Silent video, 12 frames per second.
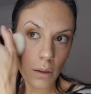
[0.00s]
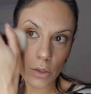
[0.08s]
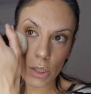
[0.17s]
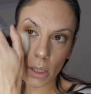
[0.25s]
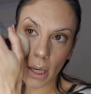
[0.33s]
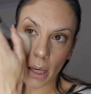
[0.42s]

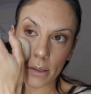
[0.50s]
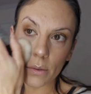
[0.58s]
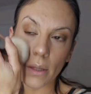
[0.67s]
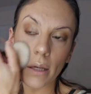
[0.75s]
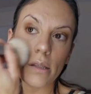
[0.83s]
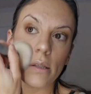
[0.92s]
usually I
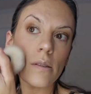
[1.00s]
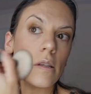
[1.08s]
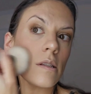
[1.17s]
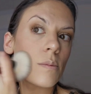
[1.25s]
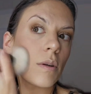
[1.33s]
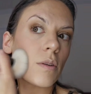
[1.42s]
do
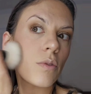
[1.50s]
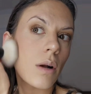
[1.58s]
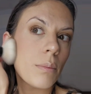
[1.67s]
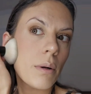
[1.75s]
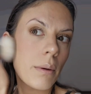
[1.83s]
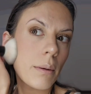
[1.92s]
this
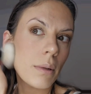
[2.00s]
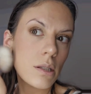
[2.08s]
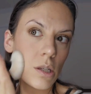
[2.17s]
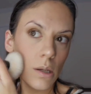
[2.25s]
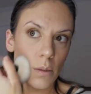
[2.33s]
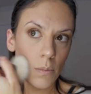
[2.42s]
before I put my
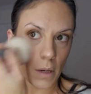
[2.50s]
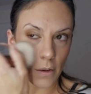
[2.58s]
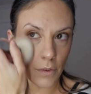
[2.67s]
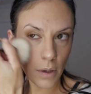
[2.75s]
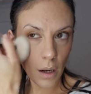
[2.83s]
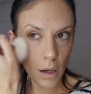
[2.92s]
blush on, but I
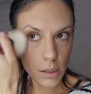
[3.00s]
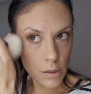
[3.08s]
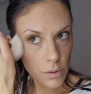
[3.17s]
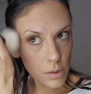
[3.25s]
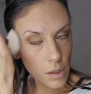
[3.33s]
forgot to,